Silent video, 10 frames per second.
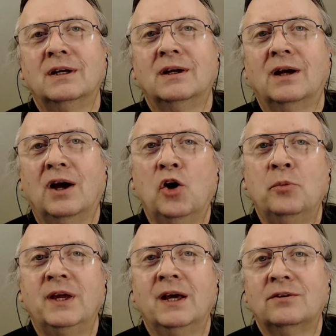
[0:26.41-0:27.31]

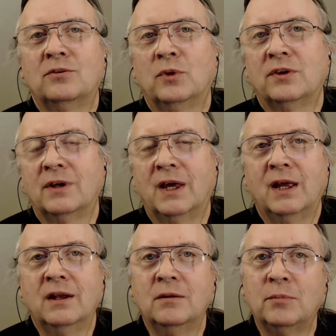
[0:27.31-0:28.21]
OBS once
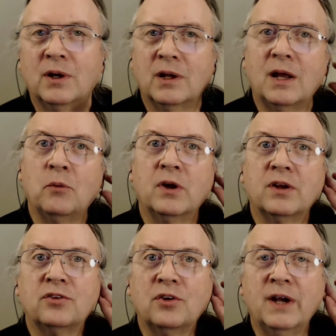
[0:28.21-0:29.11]
again, but I wanted to
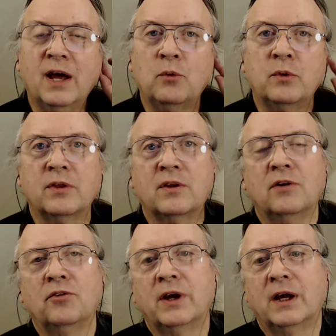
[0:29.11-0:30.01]
start out with
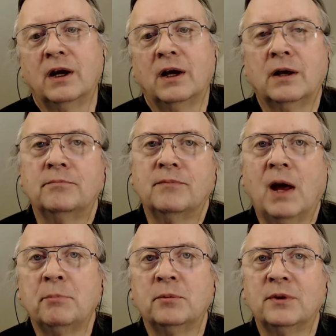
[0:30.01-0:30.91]
covering
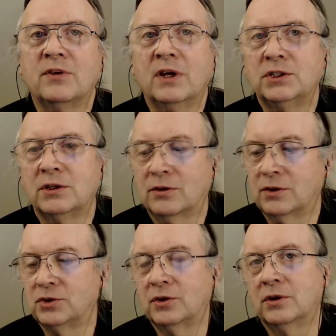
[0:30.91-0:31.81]
optimizations that
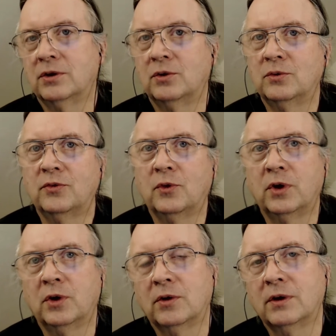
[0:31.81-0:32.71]
you can do for
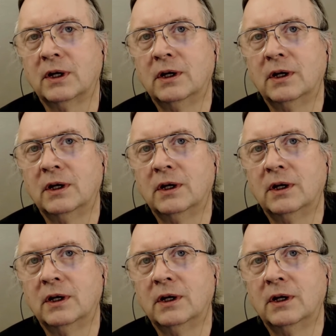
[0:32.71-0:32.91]
your